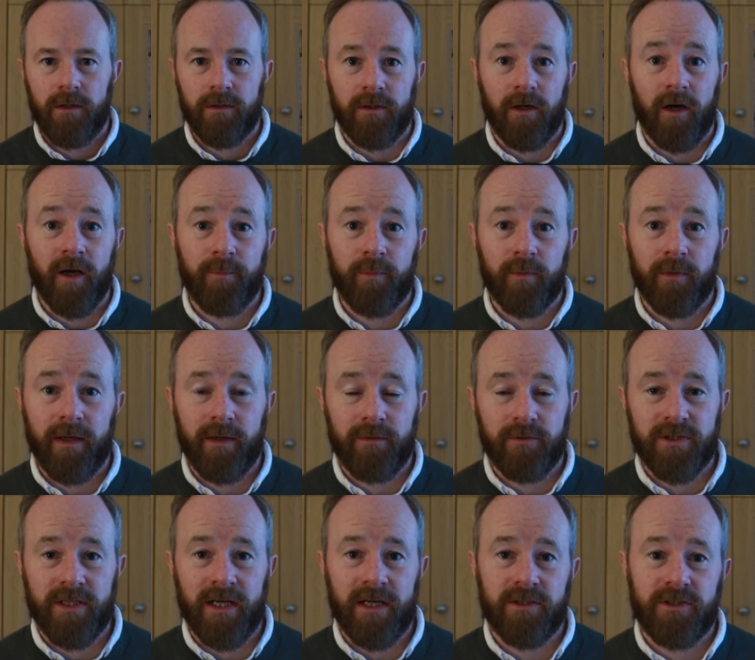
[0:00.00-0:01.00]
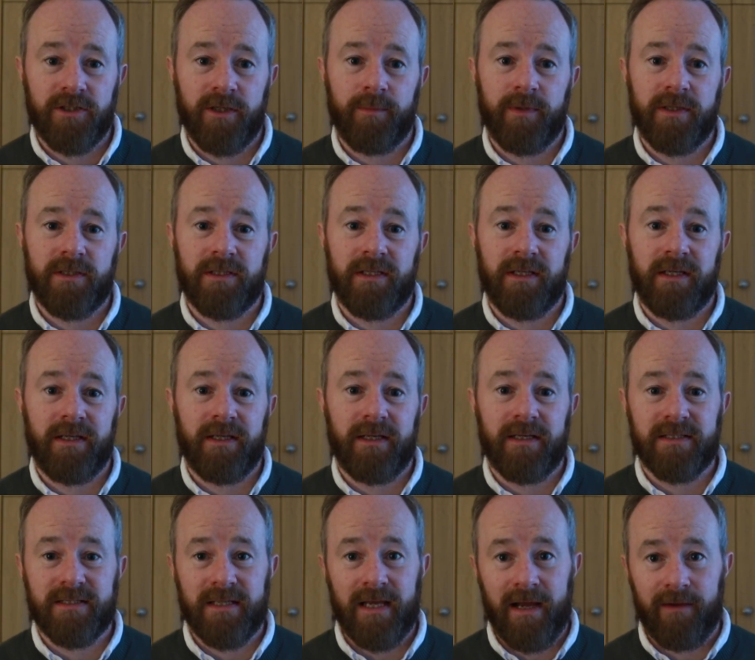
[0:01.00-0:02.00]
The hype around ChatGPT
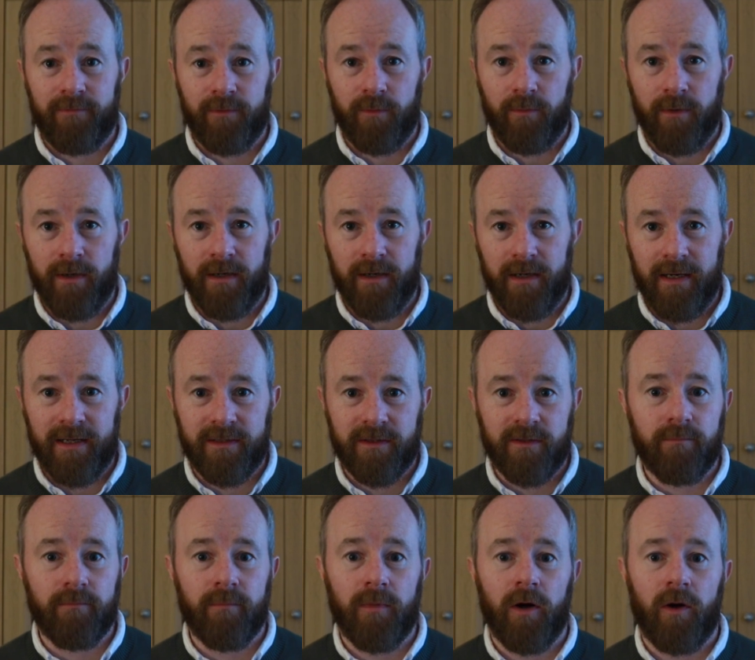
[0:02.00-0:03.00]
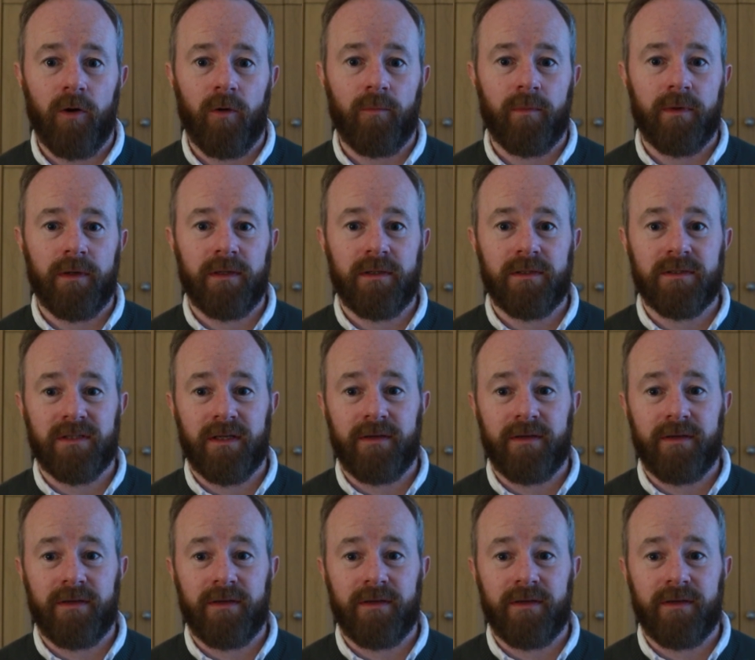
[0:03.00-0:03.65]
is everywhere at the moment.